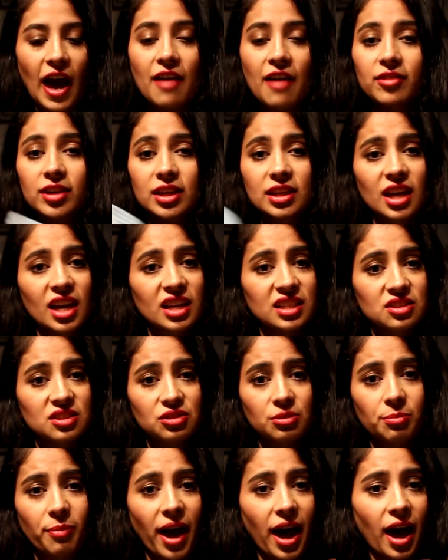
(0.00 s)
Having an
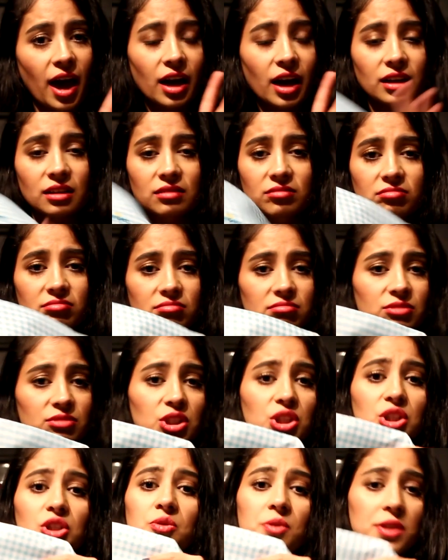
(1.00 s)
extra bag,
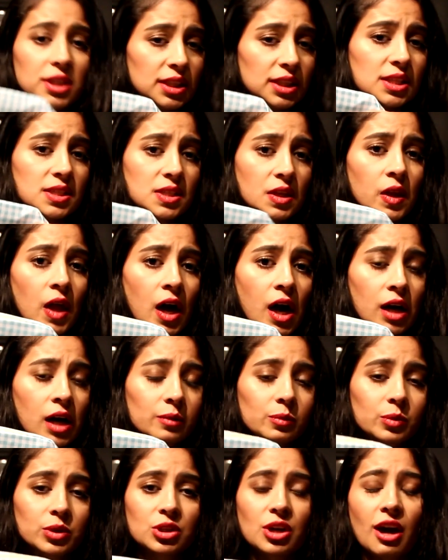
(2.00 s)
you need this a
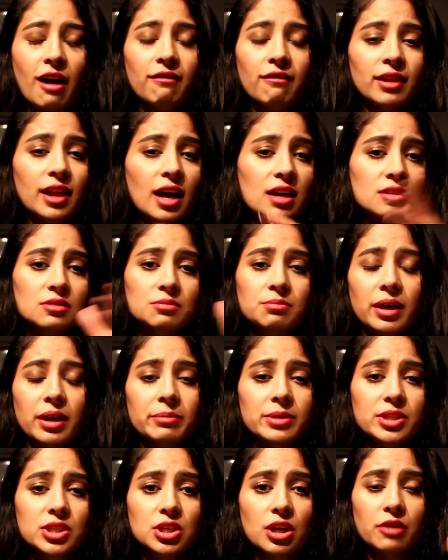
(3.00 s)
lot. When you have lots of
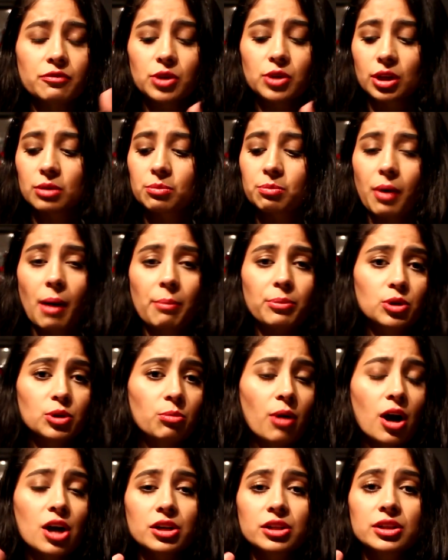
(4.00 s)
baby stuff, you can pop your
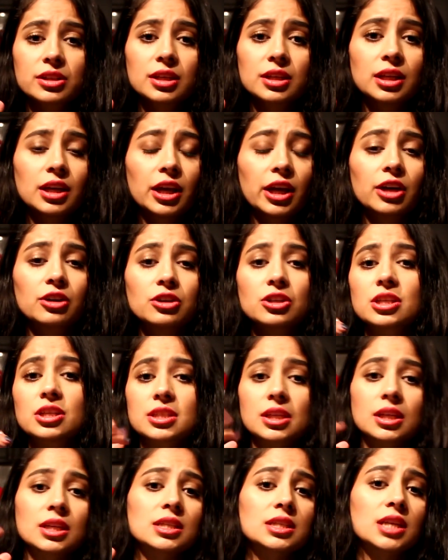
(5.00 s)
bottle in here,
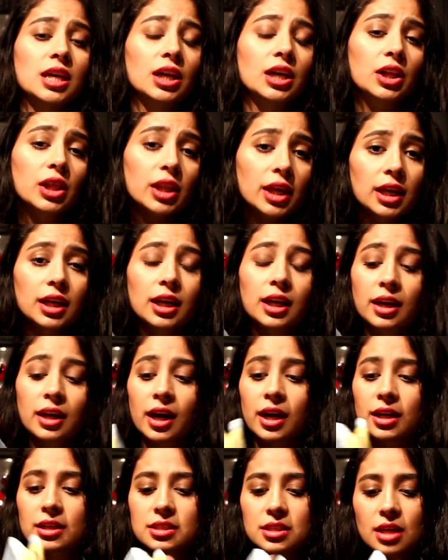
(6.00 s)
it's gonna stay clean and
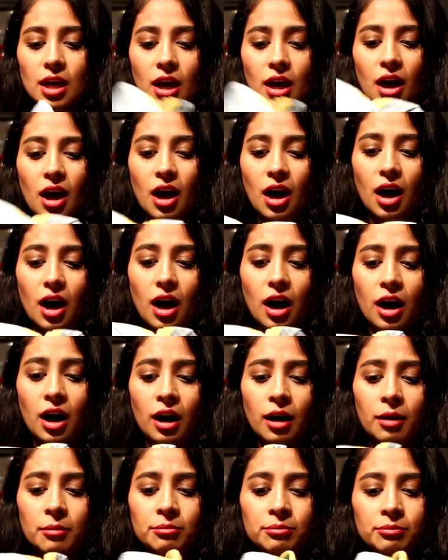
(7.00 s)
nice.
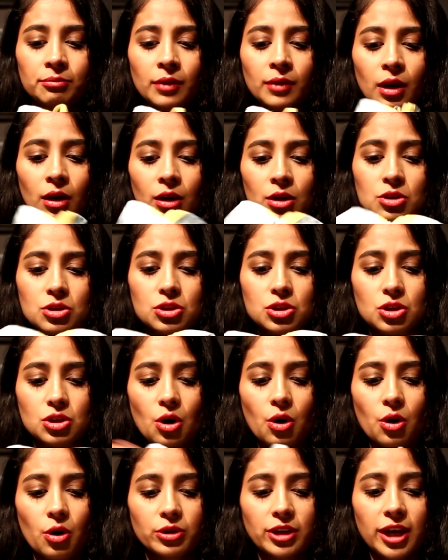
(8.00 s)

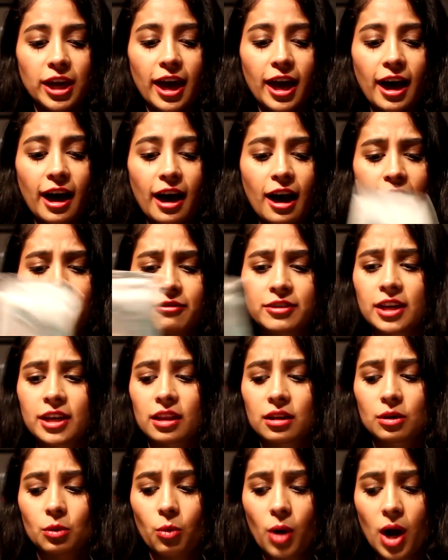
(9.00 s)
So they have
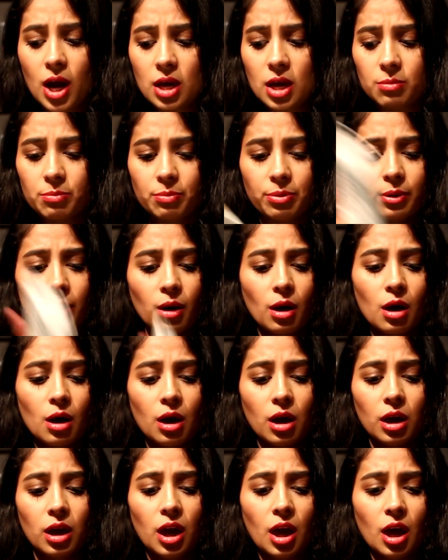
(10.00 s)
another wipe
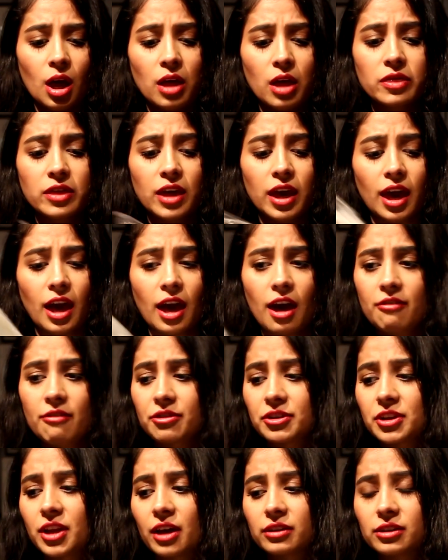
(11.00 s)
and they
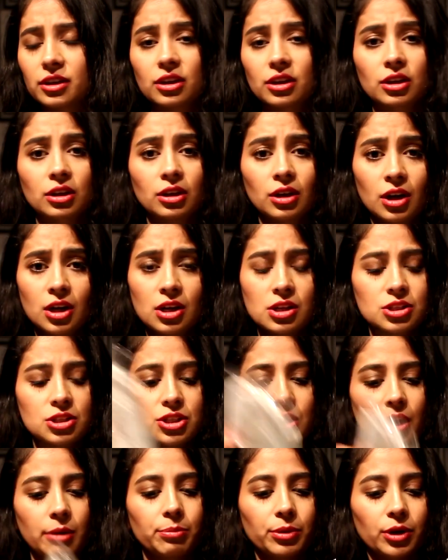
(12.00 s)
have another
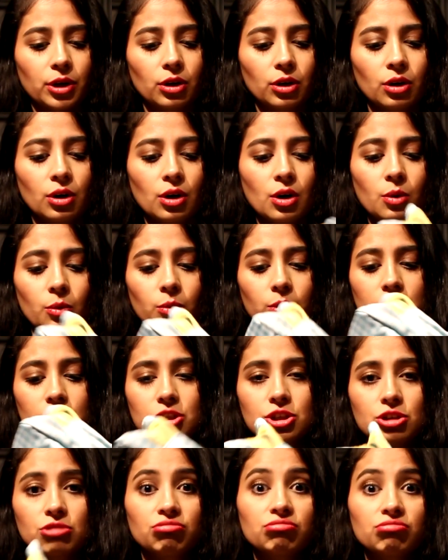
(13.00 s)
diaper,
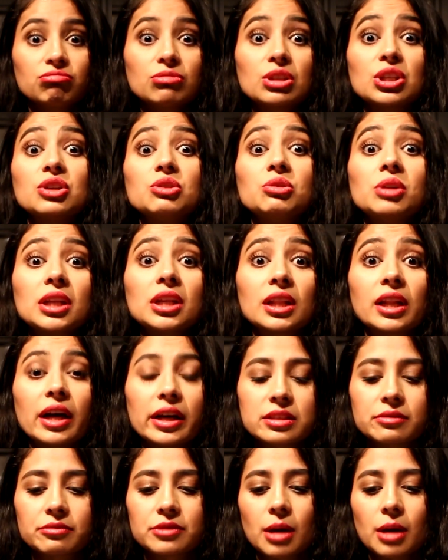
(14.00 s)
which you need
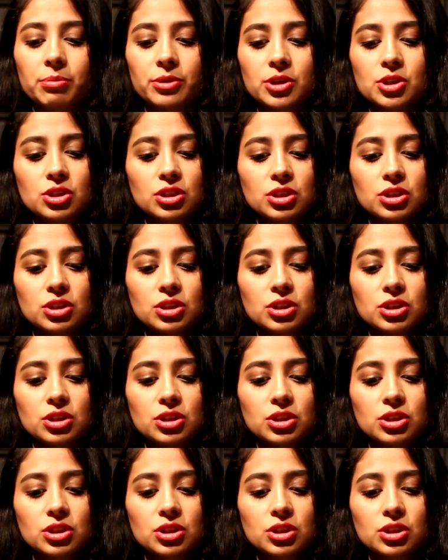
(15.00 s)
lots of diapers.